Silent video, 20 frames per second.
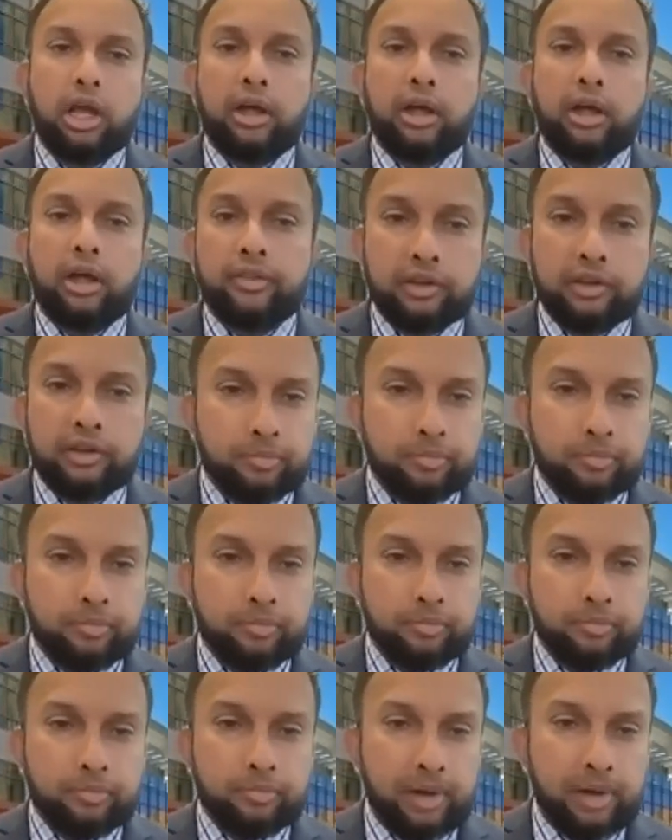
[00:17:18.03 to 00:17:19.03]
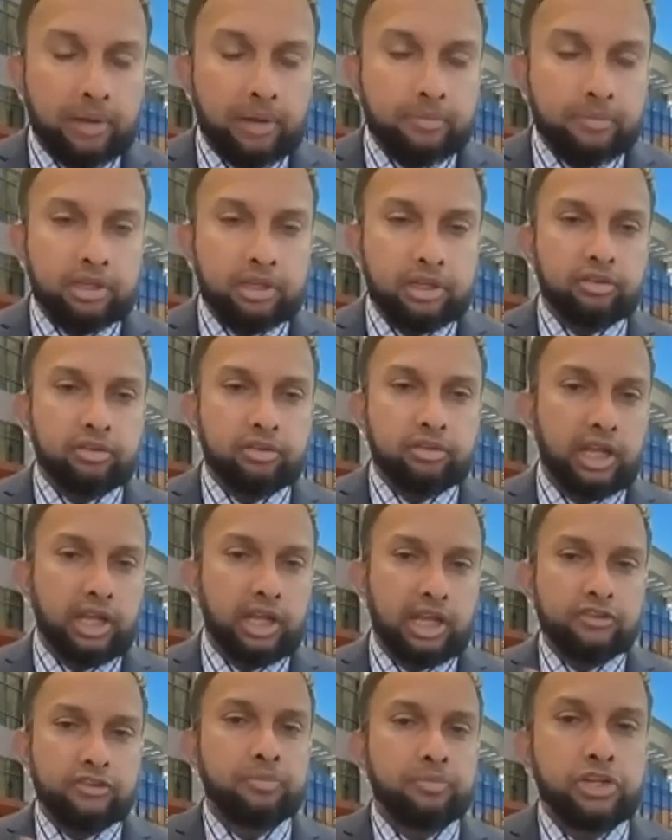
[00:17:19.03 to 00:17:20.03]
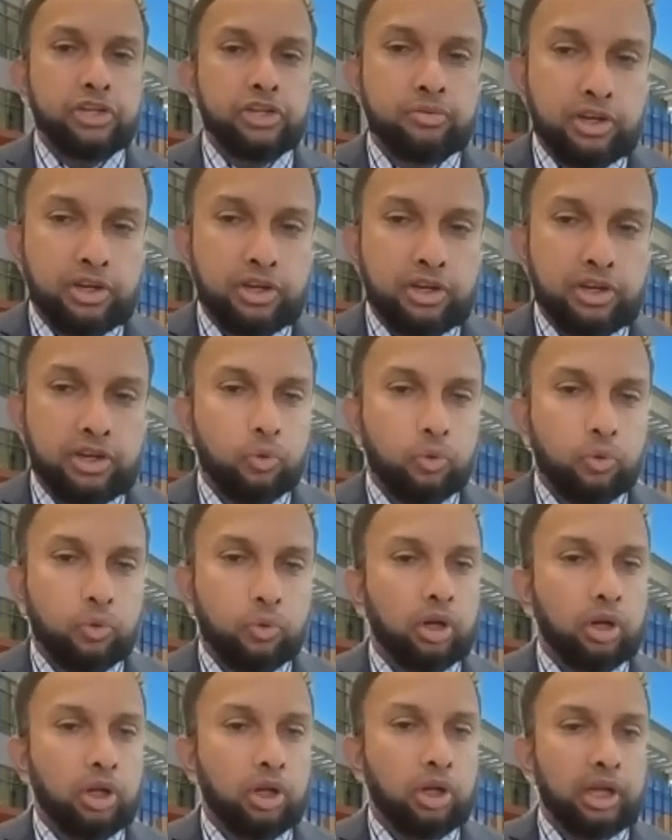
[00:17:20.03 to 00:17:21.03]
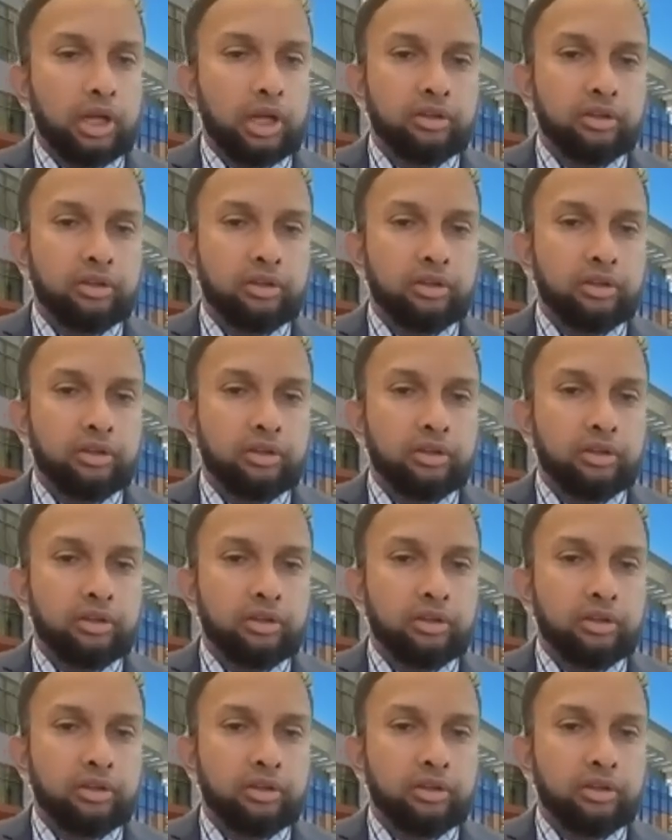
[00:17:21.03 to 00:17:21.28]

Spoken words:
Liver biopsies and HVPG measurements were collected